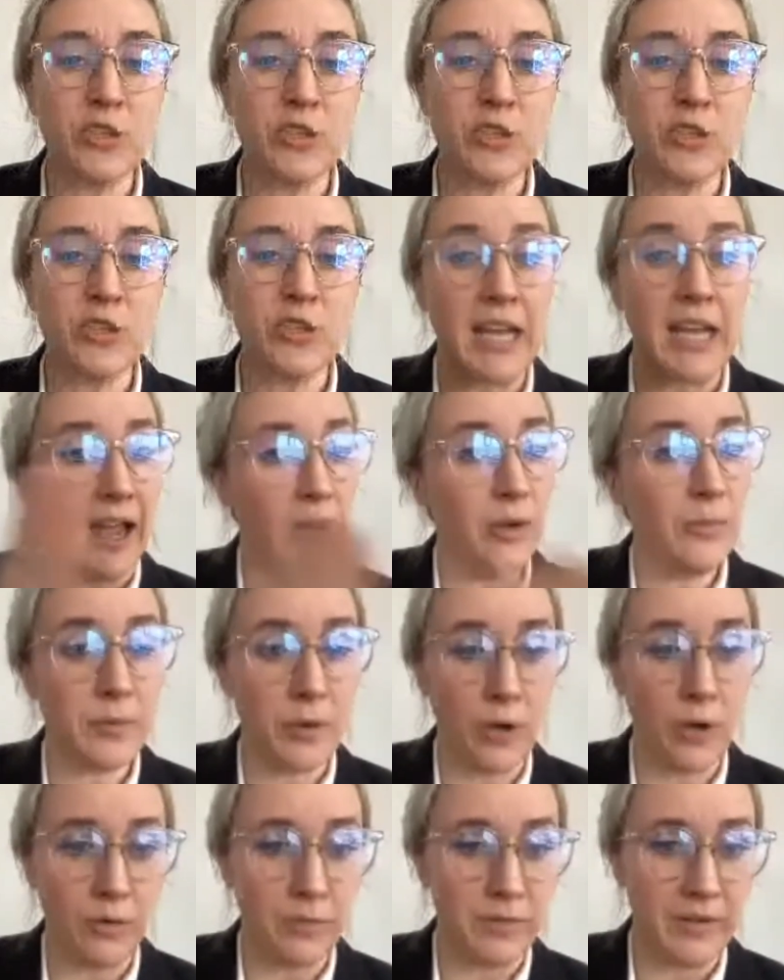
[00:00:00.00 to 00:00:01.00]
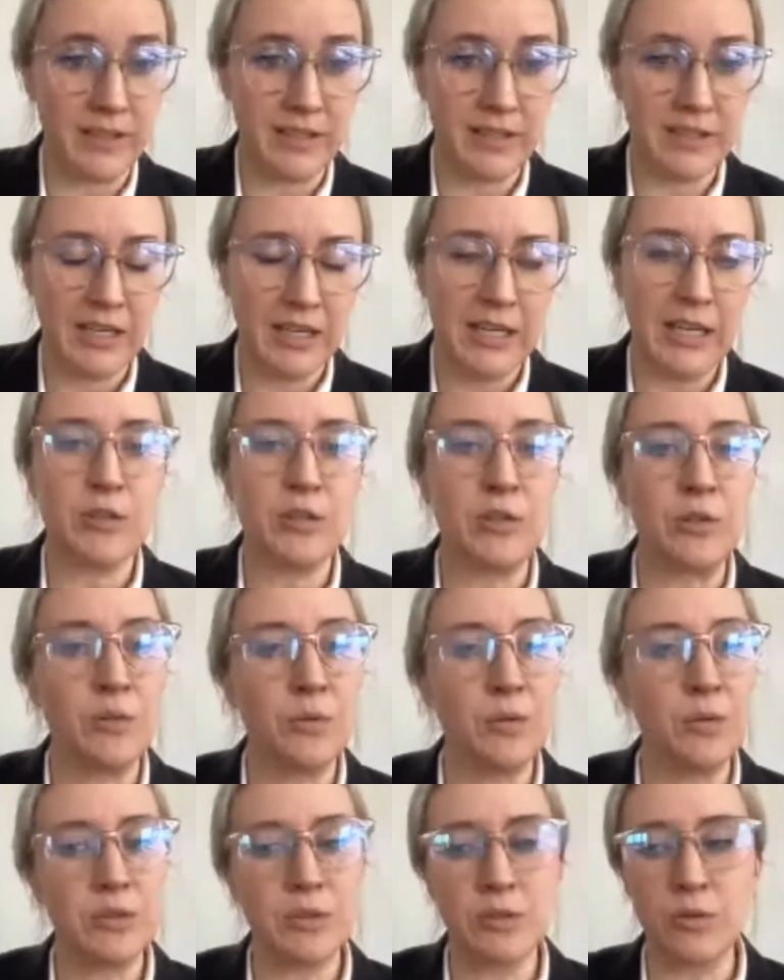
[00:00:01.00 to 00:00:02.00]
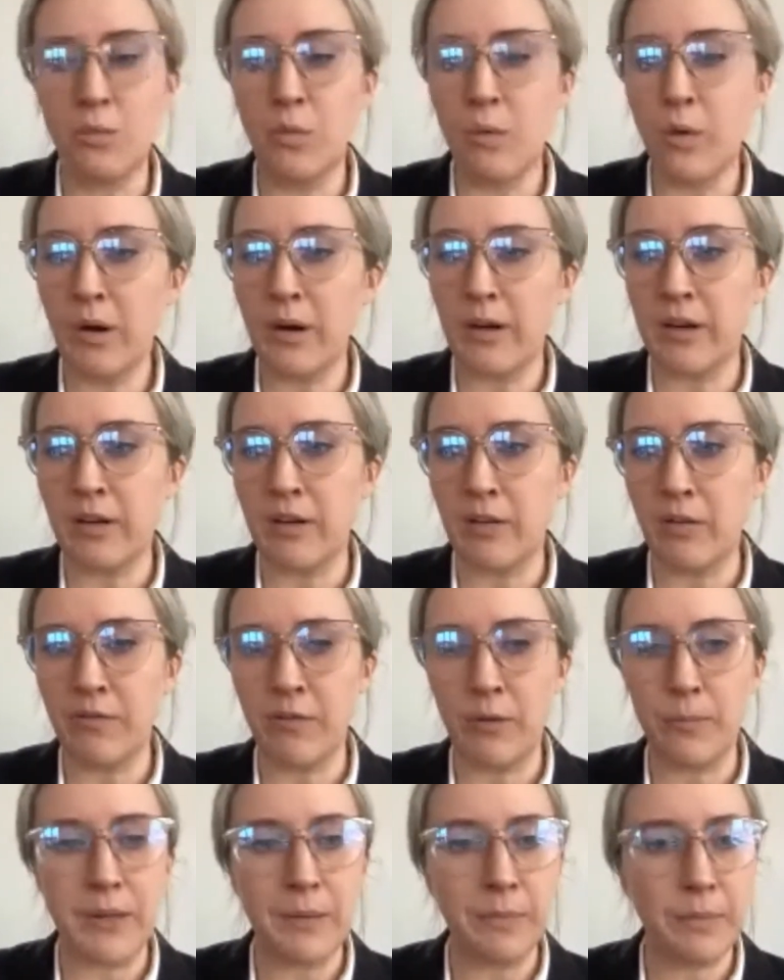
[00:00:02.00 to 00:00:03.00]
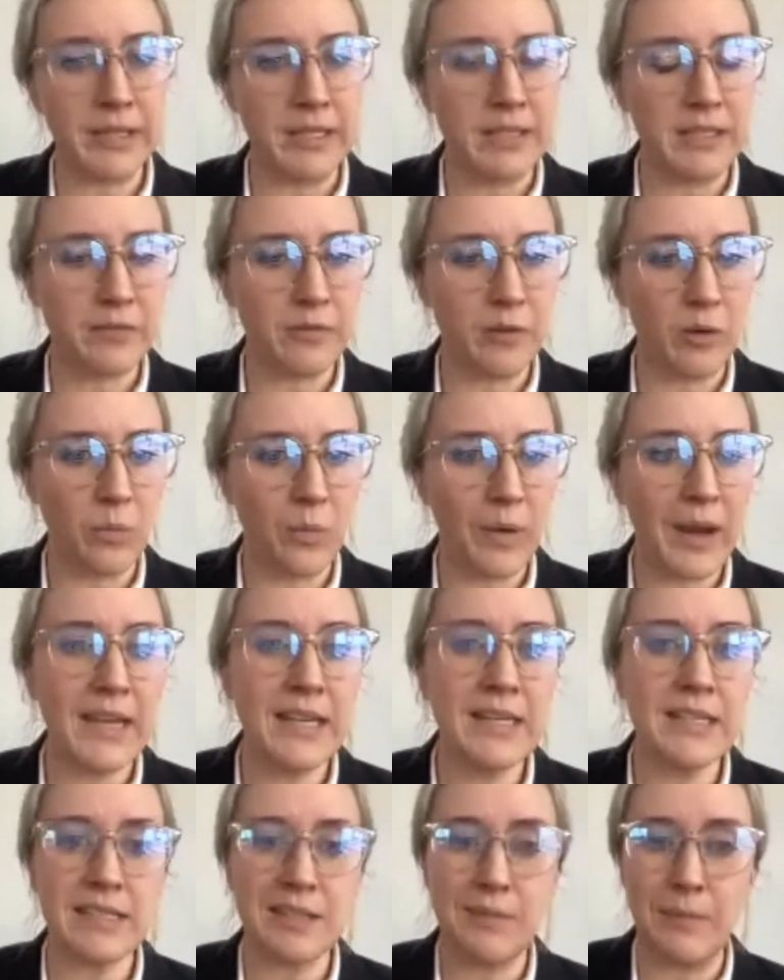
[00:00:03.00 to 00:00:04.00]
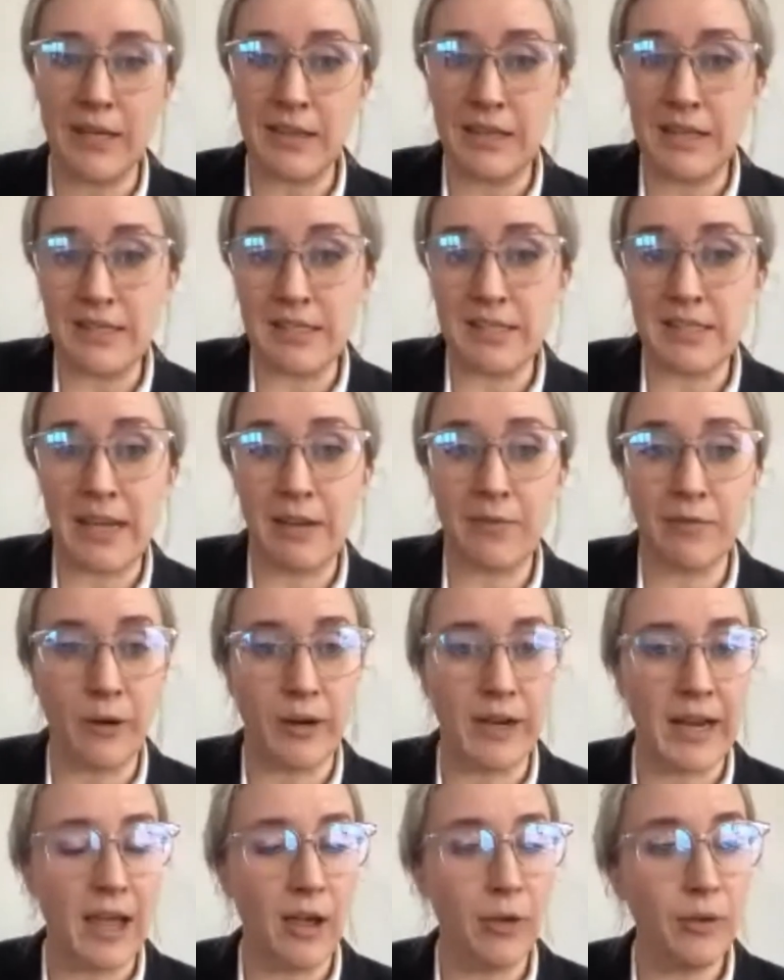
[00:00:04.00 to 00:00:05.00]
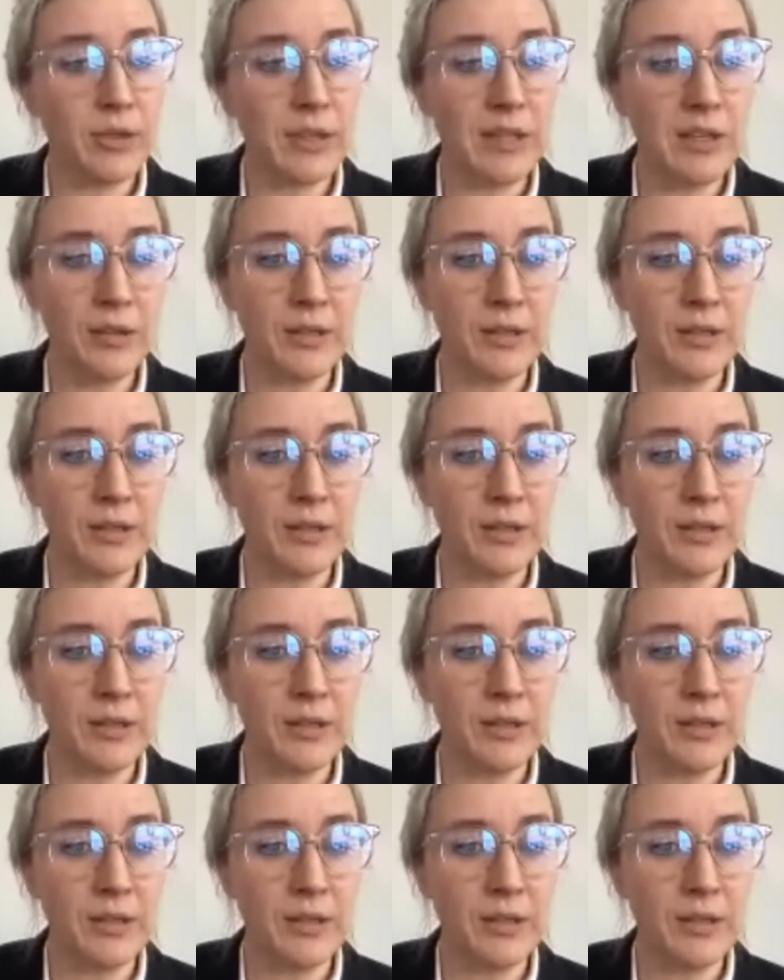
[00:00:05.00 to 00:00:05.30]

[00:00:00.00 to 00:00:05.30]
to help COVID, to work for people in different ways, to make things safer and healthier.